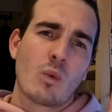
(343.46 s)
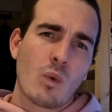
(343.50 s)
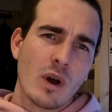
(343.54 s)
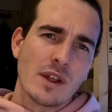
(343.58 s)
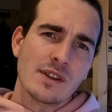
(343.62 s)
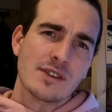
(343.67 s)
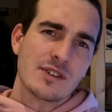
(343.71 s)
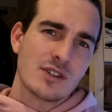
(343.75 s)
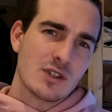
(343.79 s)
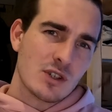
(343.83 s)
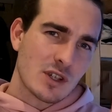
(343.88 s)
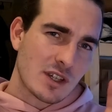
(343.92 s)

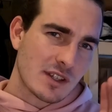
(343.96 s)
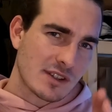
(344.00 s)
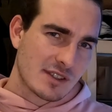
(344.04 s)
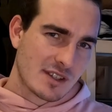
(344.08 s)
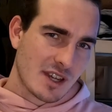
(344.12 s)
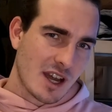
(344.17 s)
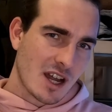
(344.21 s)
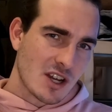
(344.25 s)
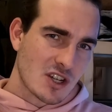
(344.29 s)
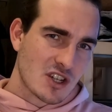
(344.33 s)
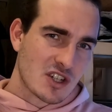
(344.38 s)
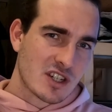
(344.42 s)
Once you can
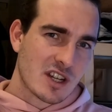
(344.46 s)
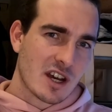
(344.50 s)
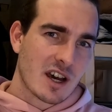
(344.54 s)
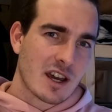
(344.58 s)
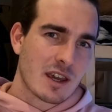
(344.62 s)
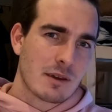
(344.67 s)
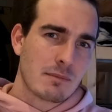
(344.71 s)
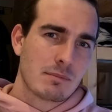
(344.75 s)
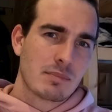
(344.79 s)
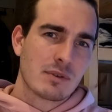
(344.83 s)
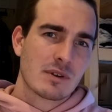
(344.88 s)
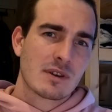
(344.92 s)
touch
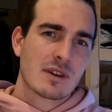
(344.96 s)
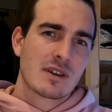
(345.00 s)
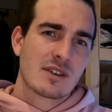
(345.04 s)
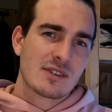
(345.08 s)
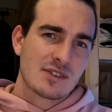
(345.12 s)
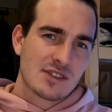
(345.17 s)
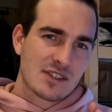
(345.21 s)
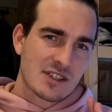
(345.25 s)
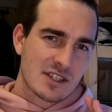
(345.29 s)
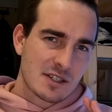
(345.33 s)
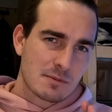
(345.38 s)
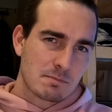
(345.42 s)
type,
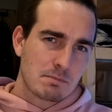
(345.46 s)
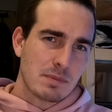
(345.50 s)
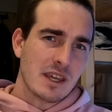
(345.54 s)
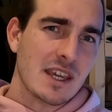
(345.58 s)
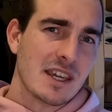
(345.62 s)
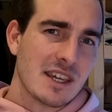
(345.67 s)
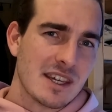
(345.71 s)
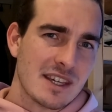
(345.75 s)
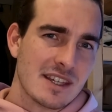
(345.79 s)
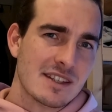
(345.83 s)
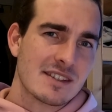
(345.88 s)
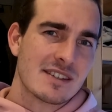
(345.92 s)

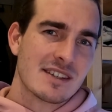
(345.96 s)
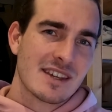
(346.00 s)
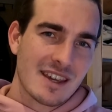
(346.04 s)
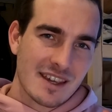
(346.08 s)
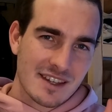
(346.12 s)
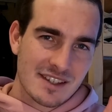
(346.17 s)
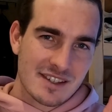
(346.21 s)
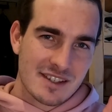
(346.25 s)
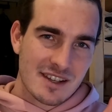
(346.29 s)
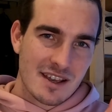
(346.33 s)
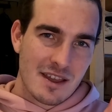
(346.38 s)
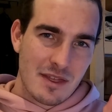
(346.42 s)
speed
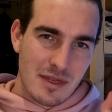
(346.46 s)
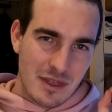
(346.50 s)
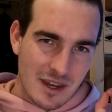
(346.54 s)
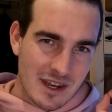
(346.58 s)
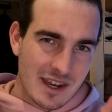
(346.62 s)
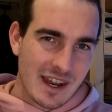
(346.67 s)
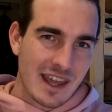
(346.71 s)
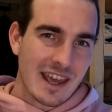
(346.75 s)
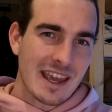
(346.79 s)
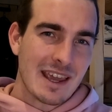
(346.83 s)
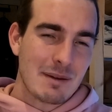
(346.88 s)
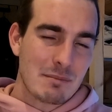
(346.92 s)
is the
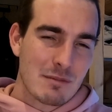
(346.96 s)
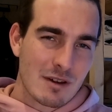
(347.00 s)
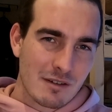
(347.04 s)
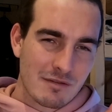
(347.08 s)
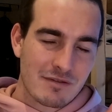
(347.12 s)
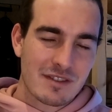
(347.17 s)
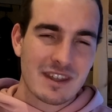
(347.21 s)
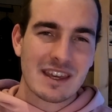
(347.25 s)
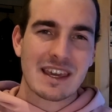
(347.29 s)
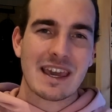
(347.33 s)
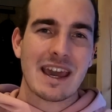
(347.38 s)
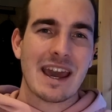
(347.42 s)
name
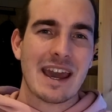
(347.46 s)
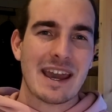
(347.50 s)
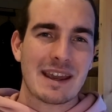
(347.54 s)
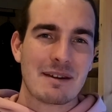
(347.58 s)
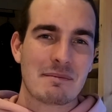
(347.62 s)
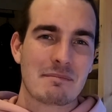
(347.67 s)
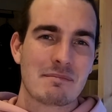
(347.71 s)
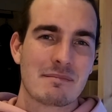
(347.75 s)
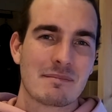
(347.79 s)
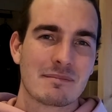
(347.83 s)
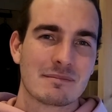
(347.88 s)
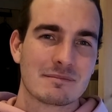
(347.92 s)
of the
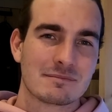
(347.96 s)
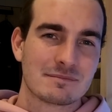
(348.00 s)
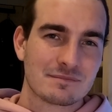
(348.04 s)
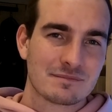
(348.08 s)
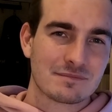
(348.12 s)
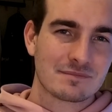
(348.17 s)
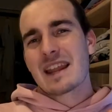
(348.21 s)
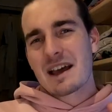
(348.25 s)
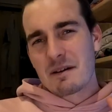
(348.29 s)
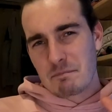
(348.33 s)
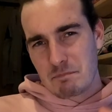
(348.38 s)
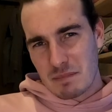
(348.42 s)
game.
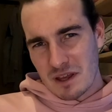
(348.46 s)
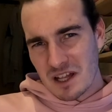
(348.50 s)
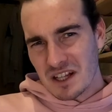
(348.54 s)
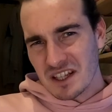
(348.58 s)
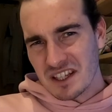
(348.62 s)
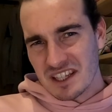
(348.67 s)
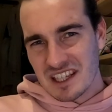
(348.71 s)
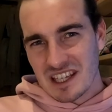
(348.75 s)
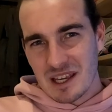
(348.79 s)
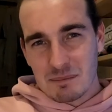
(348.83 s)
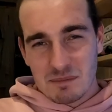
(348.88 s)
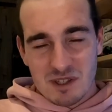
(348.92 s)
Now,
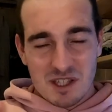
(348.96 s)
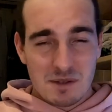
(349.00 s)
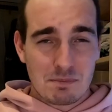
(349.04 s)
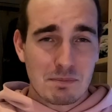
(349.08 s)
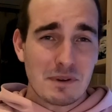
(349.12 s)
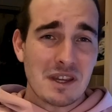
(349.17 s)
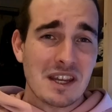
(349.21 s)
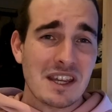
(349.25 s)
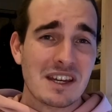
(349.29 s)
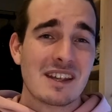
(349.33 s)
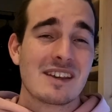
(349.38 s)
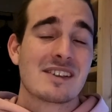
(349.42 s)
building up
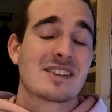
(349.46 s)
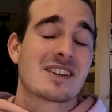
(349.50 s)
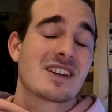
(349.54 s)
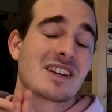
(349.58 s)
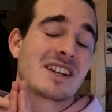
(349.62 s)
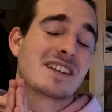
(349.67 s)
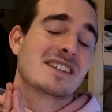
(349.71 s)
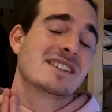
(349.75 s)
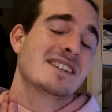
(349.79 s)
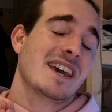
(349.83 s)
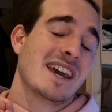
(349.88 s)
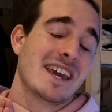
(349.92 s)
speed is
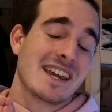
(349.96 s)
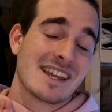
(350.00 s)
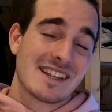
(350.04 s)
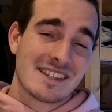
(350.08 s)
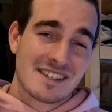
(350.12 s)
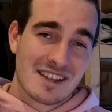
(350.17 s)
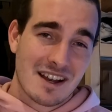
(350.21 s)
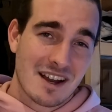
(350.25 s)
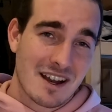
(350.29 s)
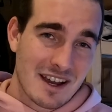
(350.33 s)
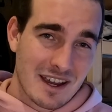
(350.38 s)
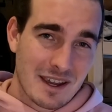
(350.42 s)
going to take
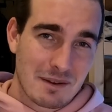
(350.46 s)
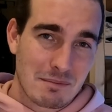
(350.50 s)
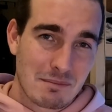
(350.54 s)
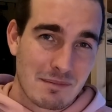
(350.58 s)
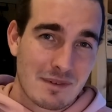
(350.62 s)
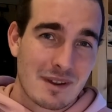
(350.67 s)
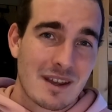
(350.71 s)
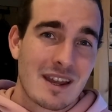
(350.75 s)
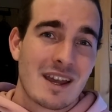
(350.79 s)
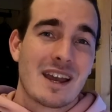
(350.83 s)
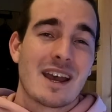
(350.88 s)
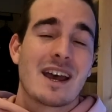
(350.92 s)

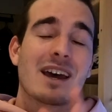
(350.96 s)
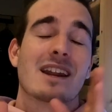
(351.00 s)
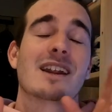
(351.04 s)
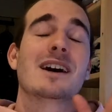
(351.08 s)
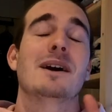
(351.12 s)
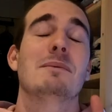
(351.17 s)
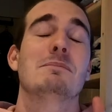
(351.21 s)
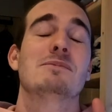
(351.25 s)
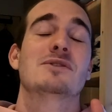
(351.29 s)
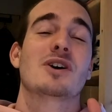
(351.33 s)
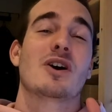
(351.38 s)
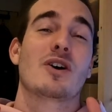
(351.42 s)
time, and
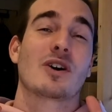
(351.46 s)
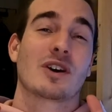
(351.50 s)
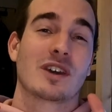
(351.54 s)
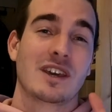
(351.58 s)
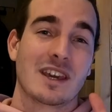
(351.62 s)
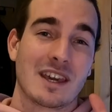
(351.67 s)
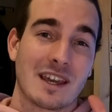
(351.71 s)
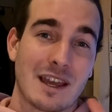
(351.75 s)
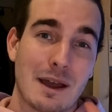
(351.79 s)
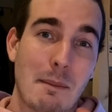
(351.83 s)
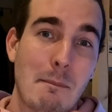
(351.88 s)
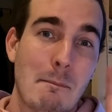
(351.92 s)
I'm
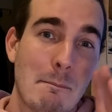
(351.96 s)
talking